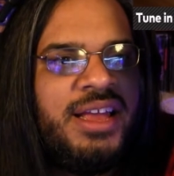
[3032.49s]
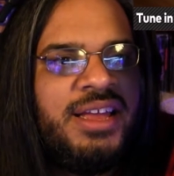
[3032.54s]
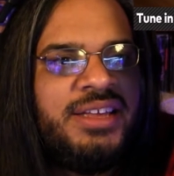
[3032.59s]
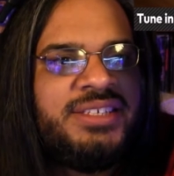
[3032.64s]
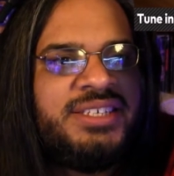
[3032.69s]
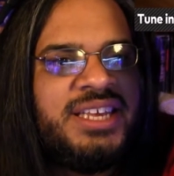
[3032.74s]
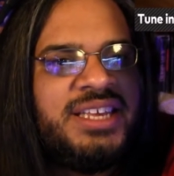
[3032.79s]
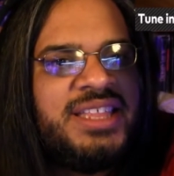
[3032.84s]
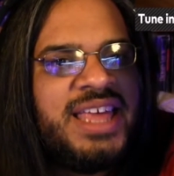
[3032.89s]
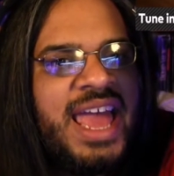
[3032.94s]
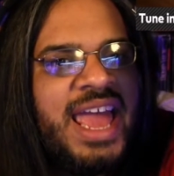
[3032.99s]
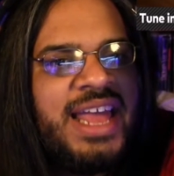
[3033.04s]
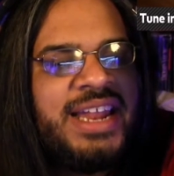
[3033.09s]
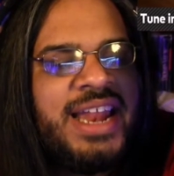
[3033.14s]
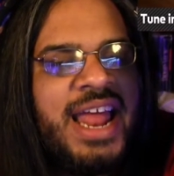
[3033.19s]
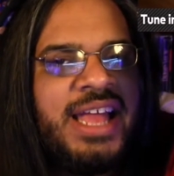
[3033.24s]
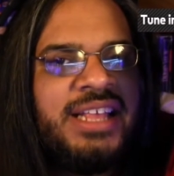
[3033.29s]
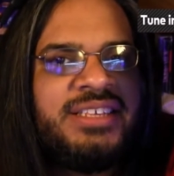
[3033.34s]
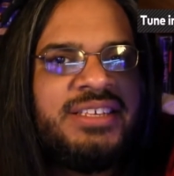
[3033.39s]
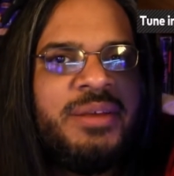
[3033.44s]
See that, and
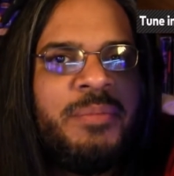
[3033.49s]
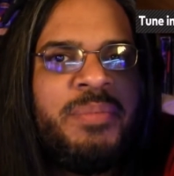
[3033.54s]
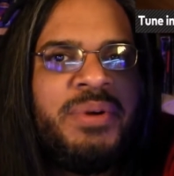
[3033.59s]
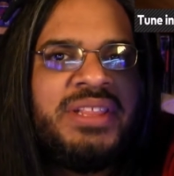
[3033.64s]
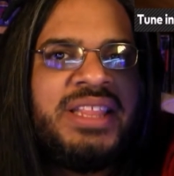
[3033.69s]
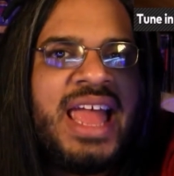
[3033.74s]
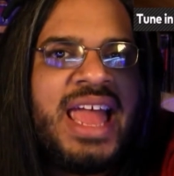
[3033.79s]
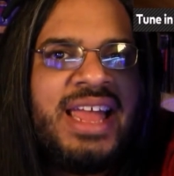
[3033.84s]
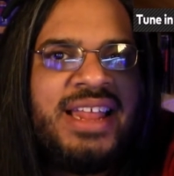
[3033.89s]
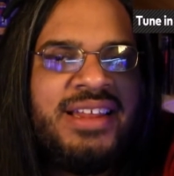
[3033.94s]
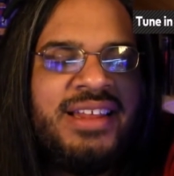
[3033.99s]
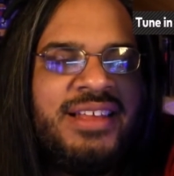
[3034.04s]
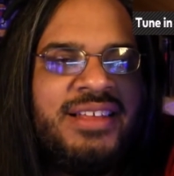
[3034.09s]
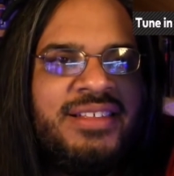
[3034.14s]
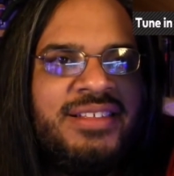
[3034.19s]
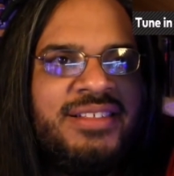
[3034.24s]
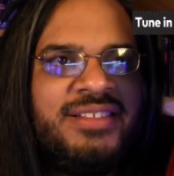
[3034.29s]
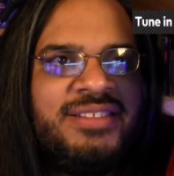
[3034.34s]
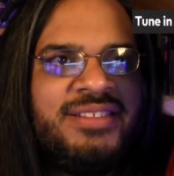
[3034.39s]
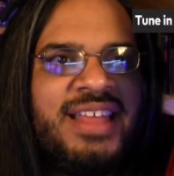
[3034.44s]

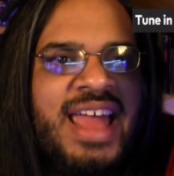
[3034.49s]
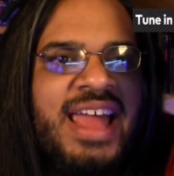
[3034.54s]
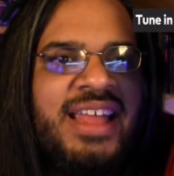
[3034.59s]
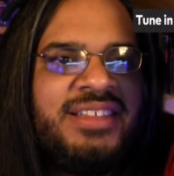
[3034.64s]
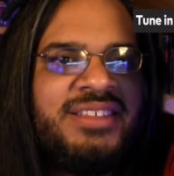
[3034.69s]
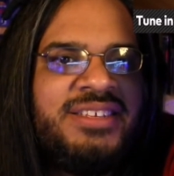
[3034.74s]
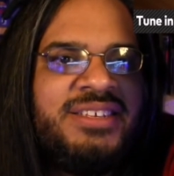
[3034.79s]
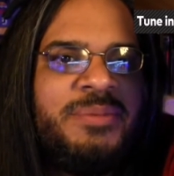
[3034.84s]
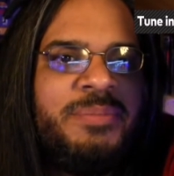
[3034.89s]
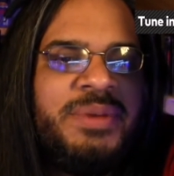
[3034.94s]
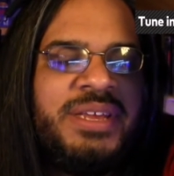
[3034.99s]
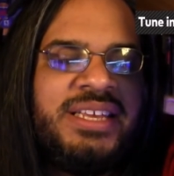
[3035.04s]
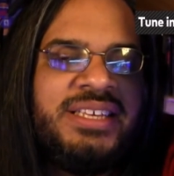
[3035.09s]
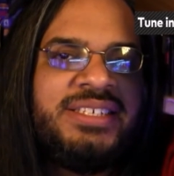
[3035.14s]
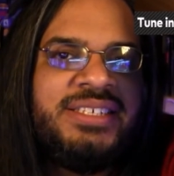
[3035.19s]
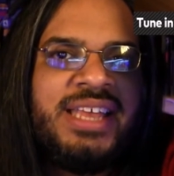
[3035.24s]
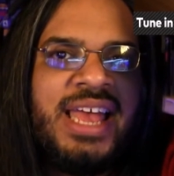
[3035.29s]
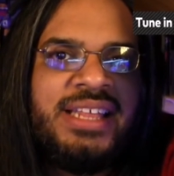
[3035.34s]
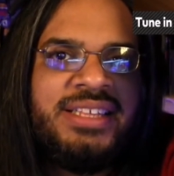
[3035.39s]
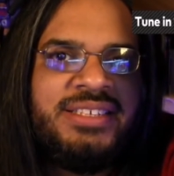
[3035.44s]
that to me
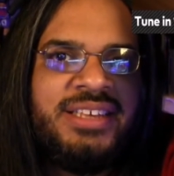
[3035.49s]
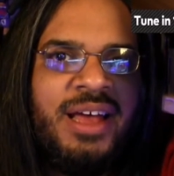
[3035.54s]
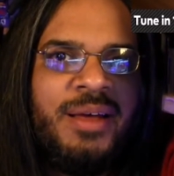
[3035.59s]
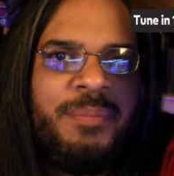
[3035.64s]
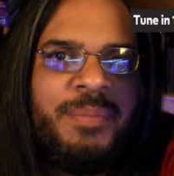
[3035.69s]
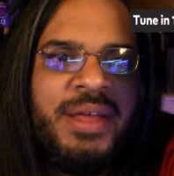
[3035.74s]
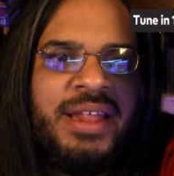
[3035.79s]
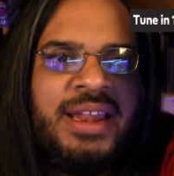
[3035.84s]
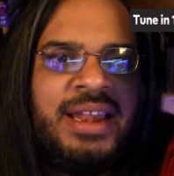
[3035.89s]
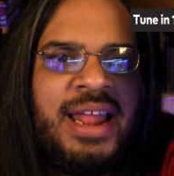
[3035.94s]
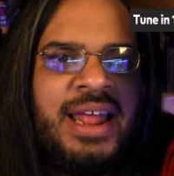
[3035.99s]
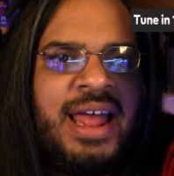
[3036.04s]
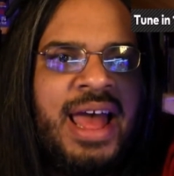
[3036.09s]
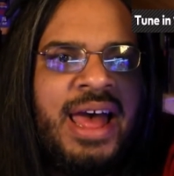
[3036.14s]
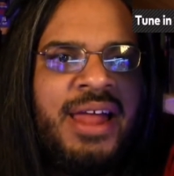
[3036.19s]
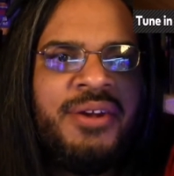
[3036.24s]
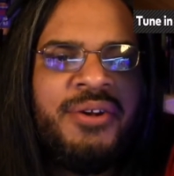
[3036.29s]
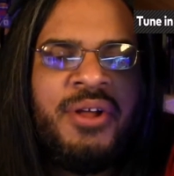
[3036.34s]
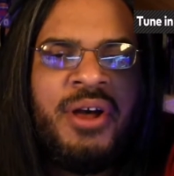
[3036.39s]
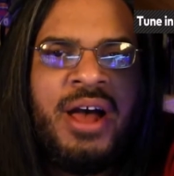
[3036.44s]
sets up.
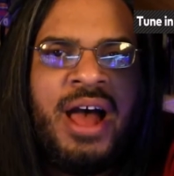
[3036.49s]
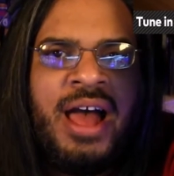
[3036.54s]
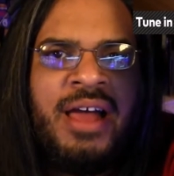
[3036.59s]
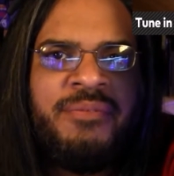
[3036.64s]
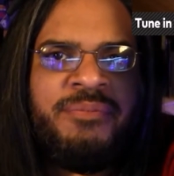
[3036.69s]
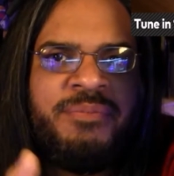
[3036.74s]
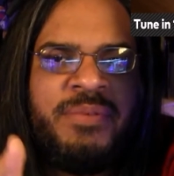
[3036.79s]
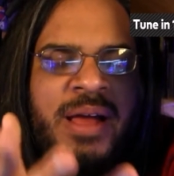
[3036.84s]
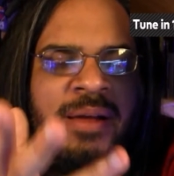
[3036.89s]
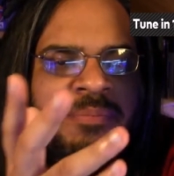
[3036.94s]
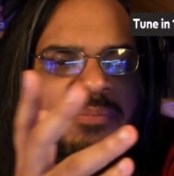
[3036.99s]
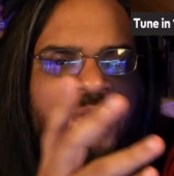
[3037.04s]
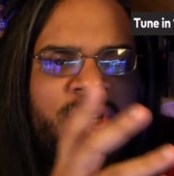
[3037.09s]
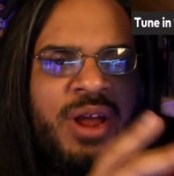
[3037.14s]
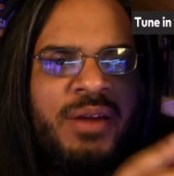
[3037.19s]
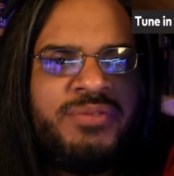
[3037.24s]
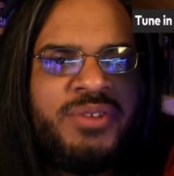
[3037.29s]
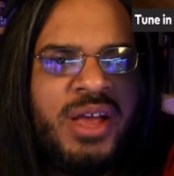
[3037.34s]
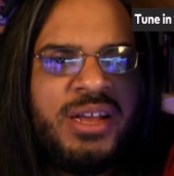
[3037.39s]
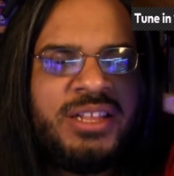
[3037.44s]
I don't know. I'm
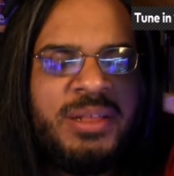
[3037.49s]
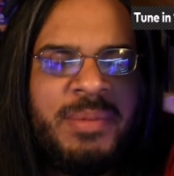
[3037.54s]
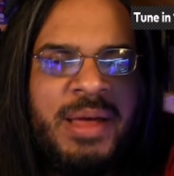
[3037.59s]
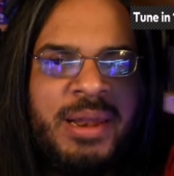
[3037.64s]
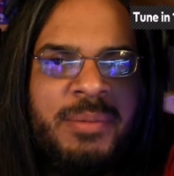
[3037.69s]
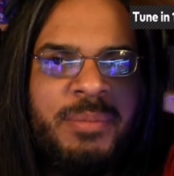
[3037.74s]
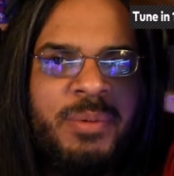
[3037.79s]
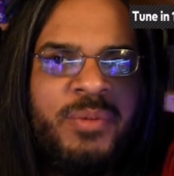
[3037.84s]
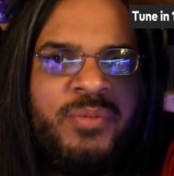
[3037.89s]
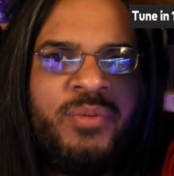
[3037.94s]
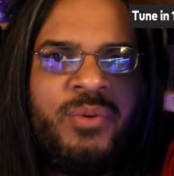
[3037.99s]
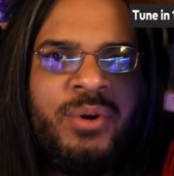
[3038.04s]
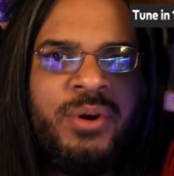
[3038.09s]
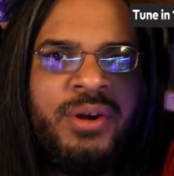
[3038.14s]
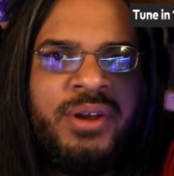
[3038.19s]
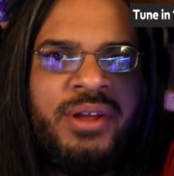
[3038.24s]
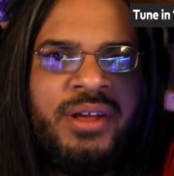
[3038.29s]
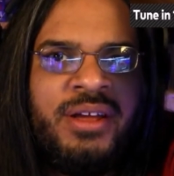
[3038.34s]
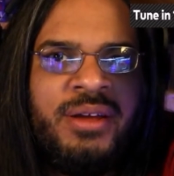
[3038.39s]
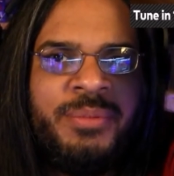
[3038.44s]
sure I've talked about it
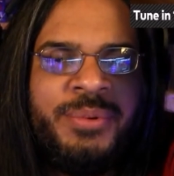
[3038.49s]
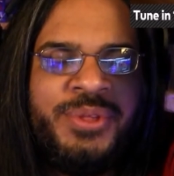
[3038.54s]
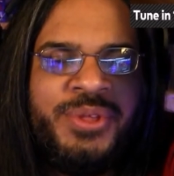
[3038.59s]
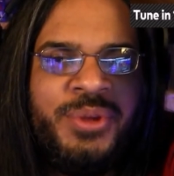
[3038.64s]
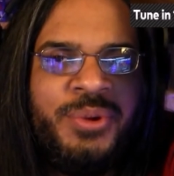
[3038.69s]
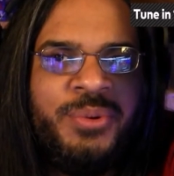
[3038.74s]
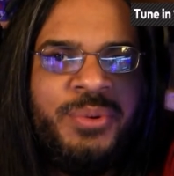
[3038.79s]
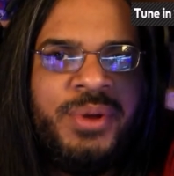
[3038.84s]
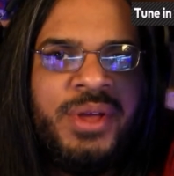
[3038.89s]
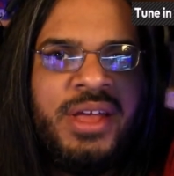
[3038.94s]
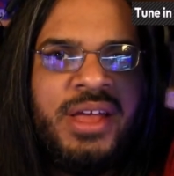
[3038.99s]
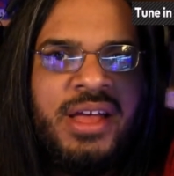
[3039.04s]
before with you.